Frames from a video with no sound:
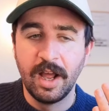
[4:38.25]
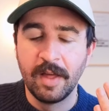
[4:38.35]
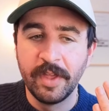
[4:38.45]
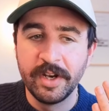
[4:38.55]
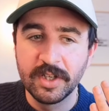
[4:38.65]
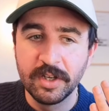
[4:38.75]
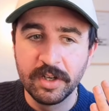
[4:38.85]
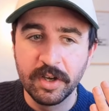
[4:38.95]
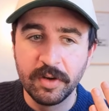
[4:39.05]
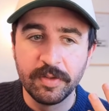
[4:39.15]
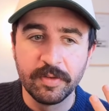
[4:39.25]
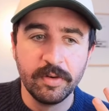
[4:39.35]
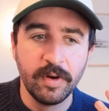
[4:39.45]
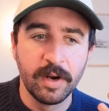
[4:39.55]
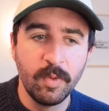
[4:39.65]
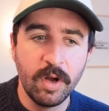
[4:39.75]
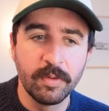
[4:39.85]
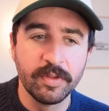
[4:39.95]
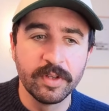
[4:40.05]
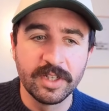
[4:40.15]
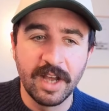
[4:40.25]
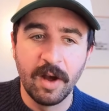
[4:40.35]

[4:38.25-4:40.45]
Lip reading: And then it's going to go through and work with us to